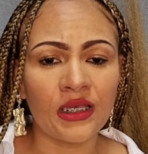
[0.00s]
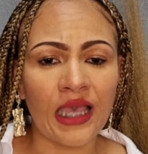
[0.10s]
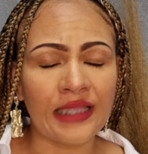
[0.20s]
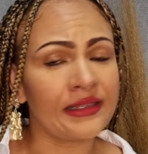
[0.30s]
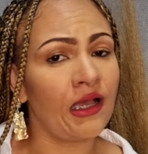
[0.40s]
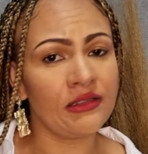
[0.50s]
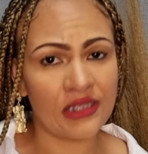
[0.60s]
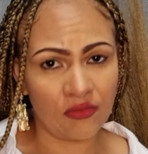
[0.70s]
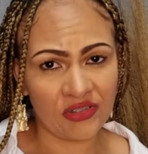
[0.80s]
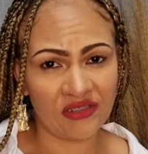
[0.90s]
I doubt
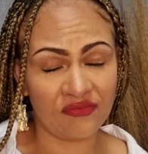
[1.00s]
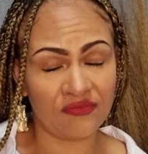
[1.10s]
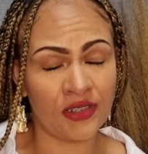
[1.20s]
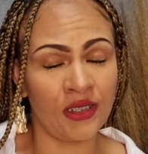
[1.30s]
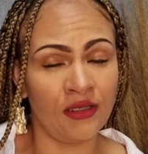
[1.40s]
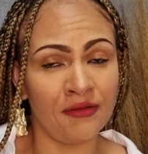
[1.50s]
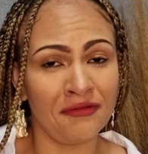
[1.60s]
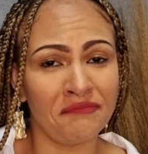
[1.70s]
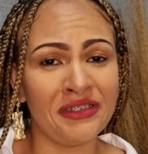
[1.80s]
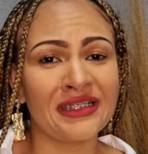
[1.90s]
I would
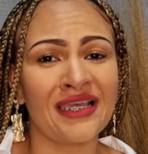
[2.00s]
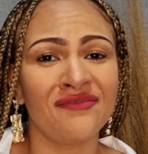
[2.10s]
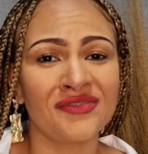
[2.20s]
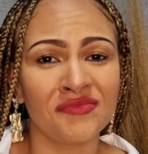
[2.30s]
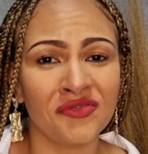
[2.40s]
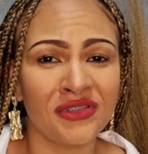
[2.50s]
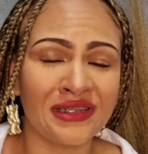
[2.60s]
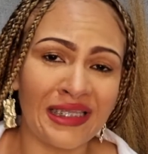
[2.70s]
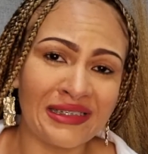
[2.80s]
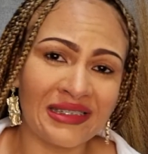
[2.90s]
have been comfortable with
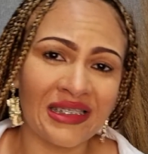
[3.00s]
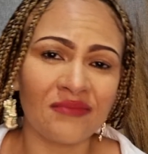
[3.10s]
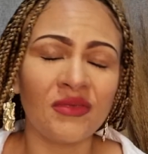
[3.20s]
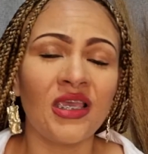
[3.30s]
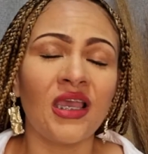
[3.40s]
dating him